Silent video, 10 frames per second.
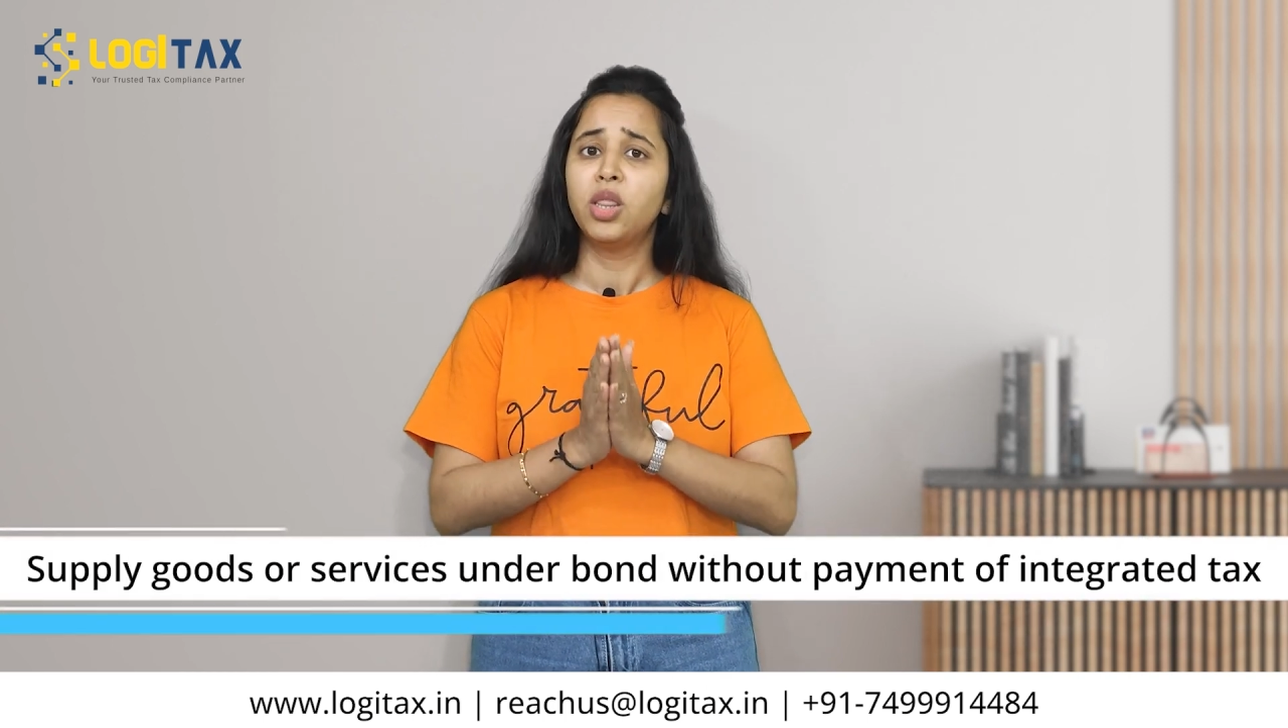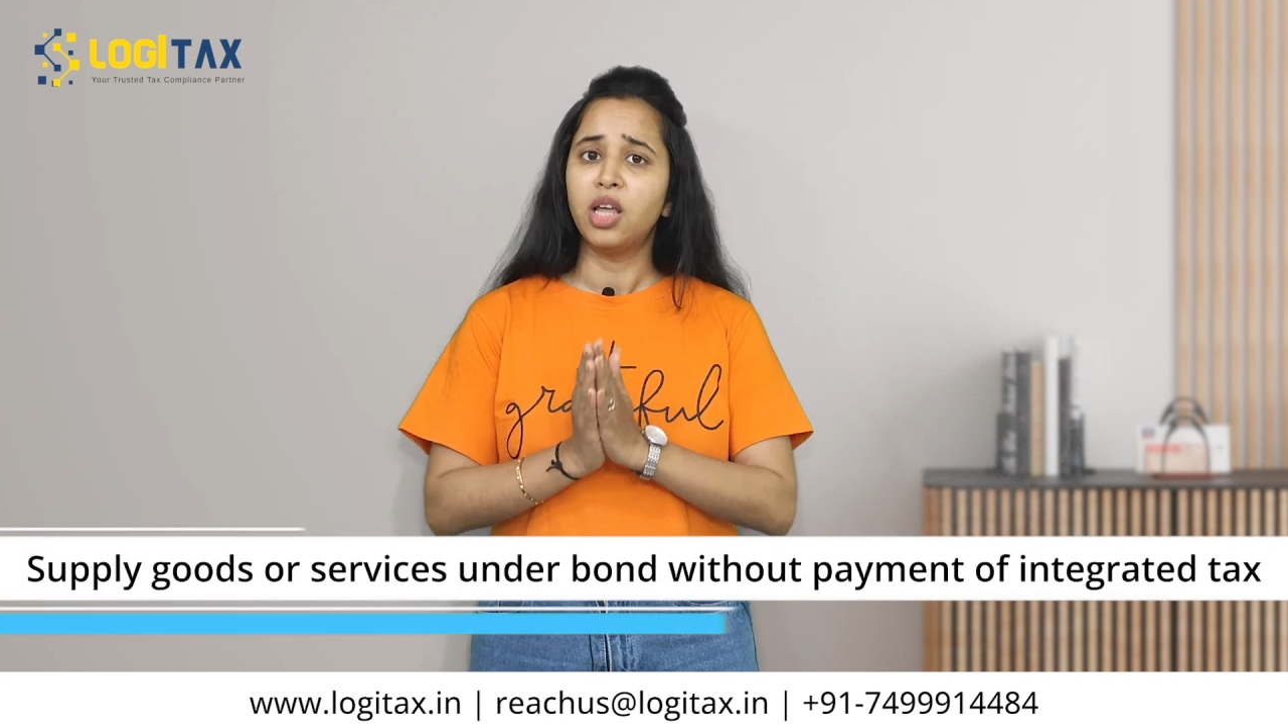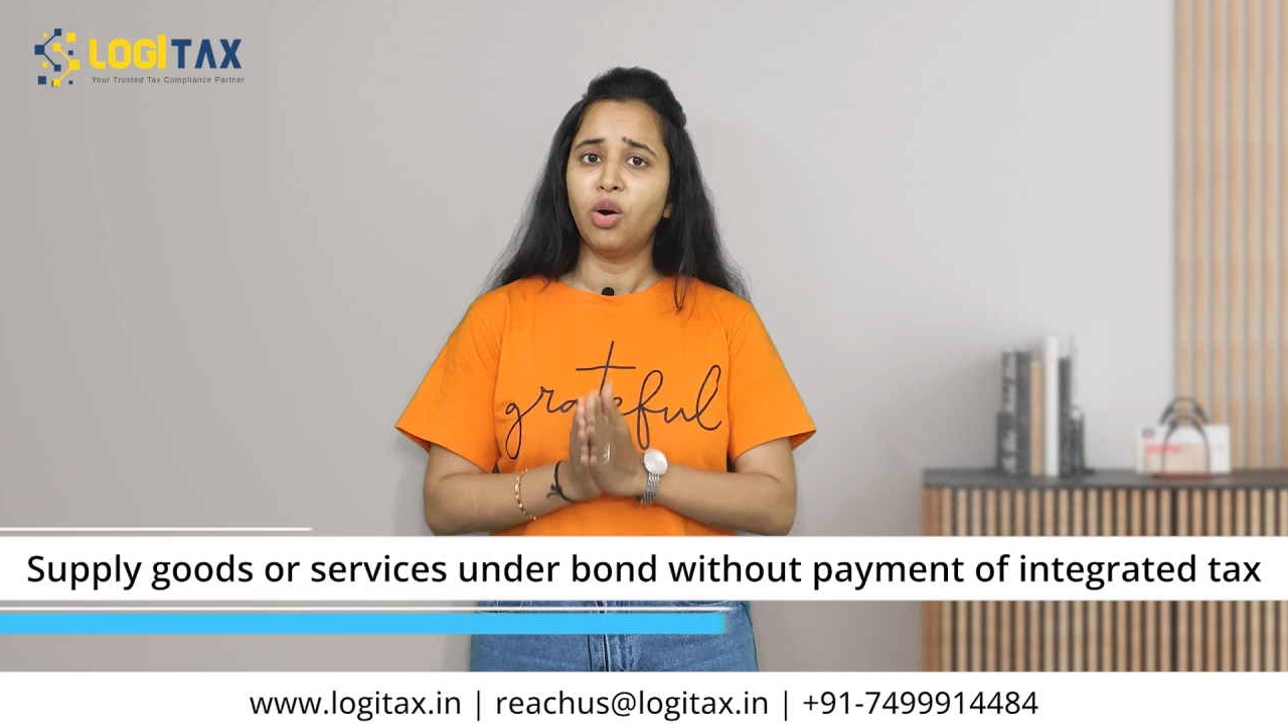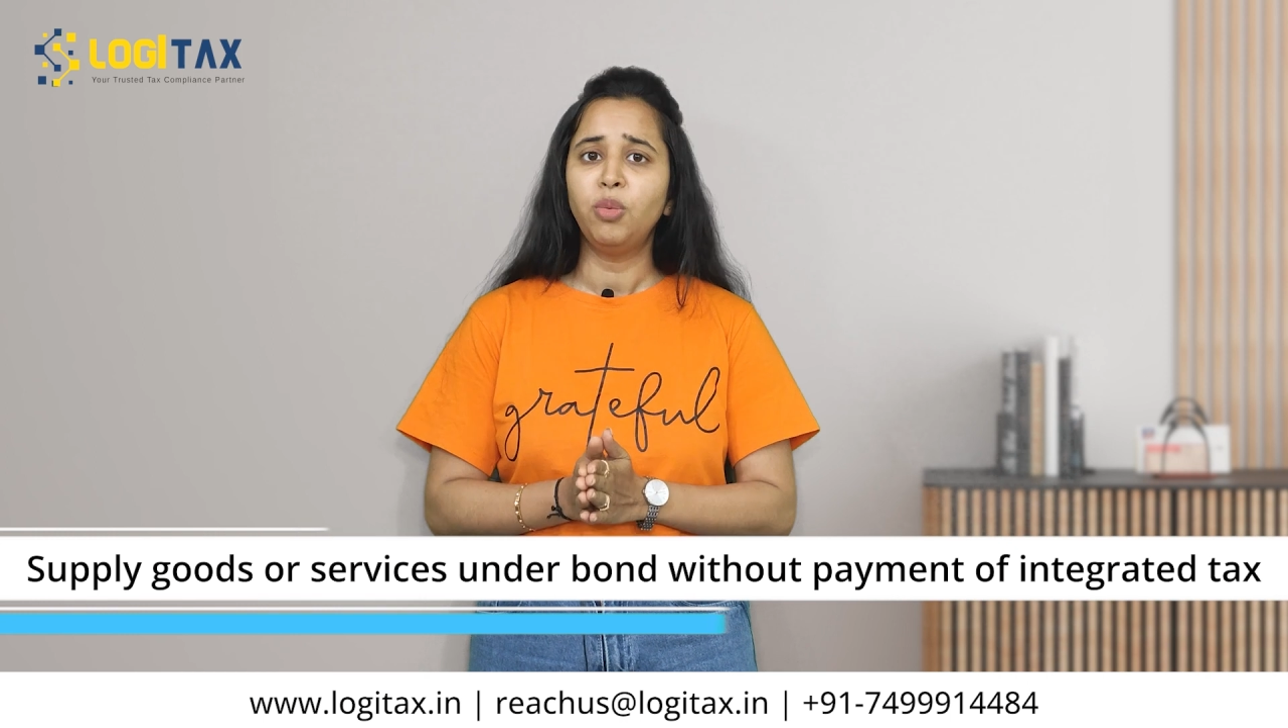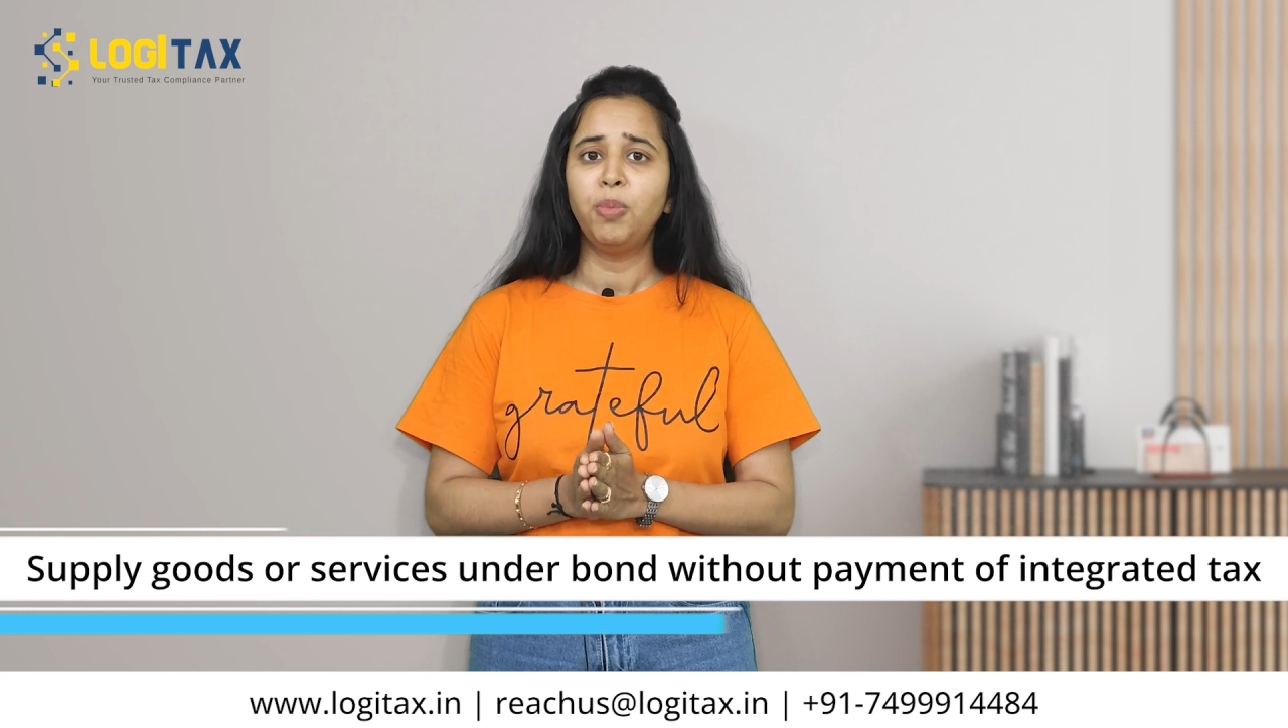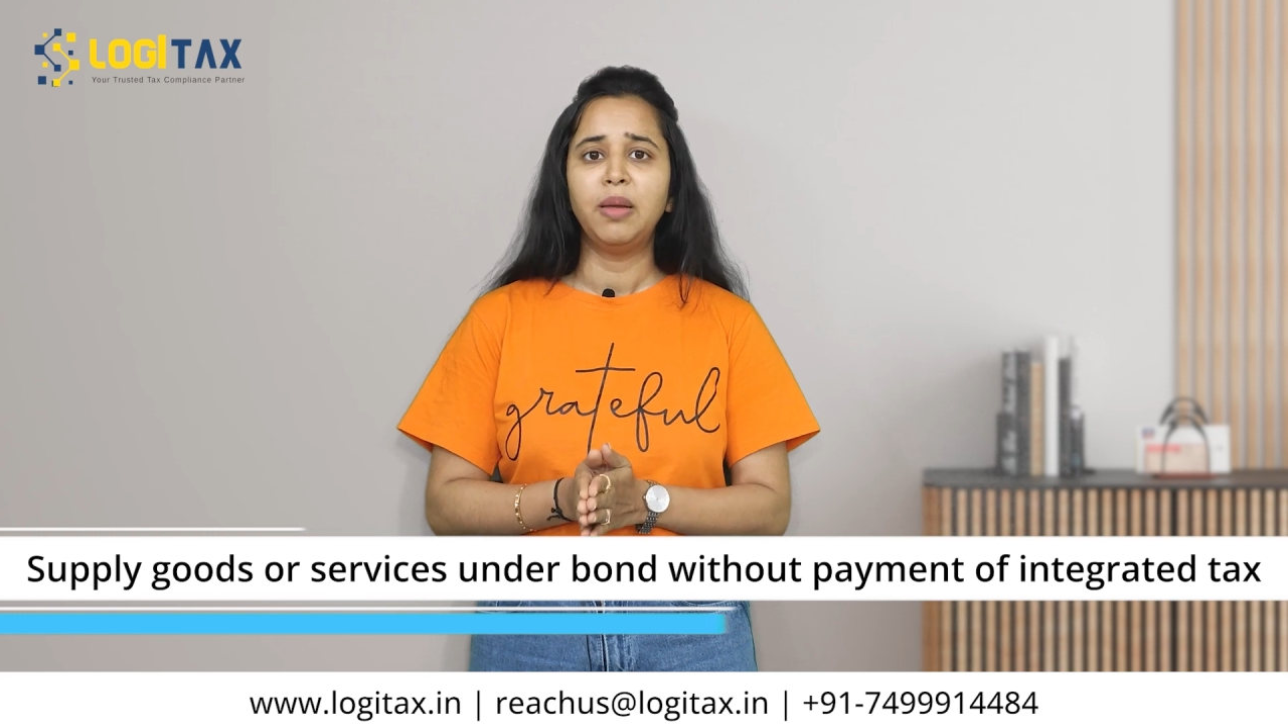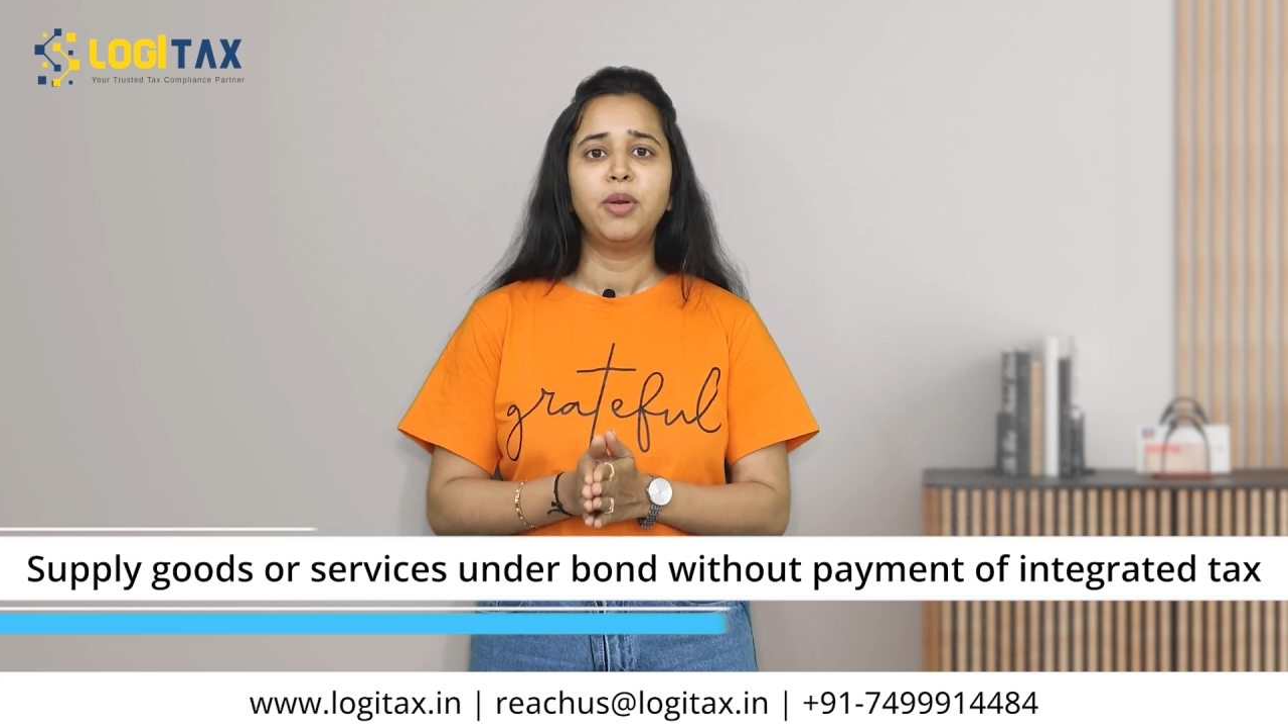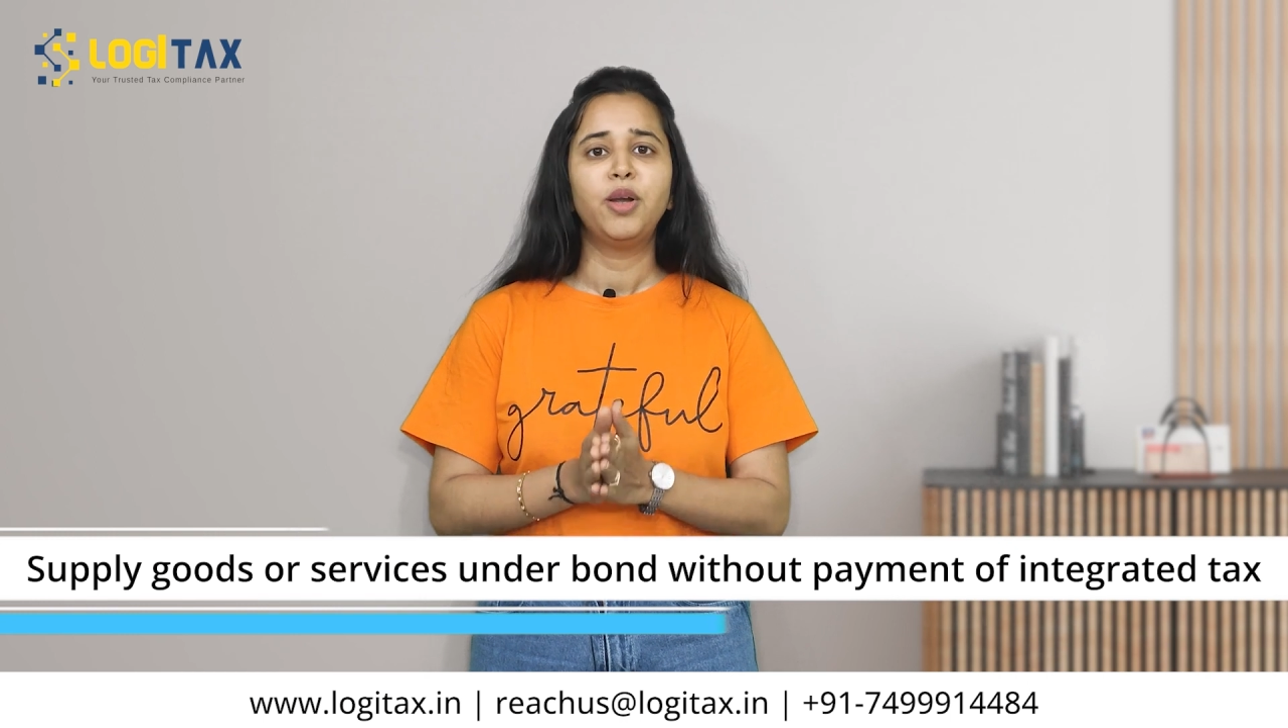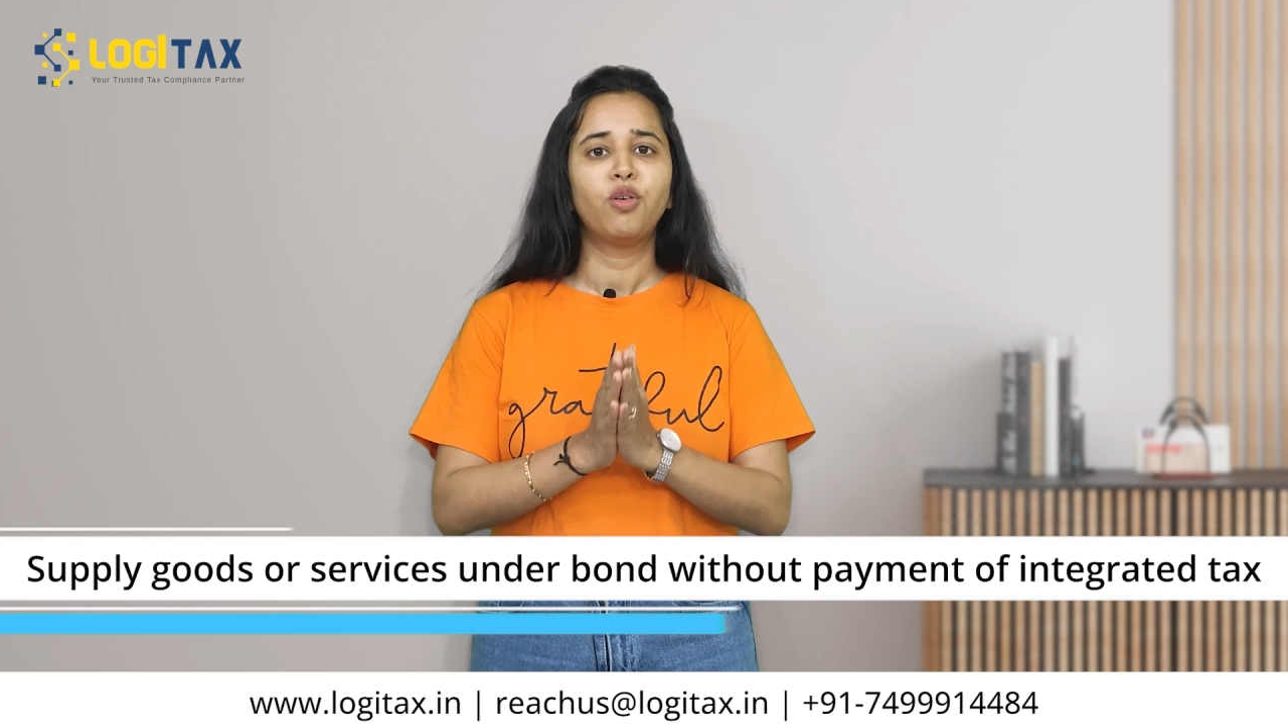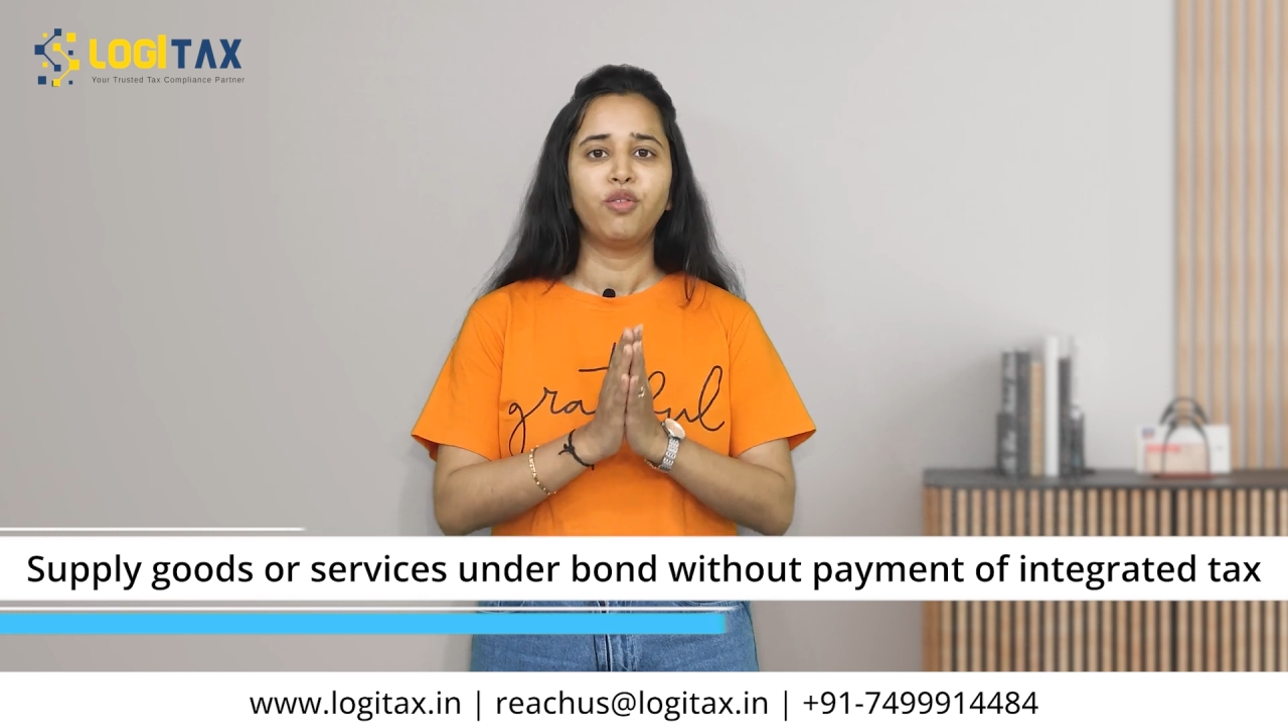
without payment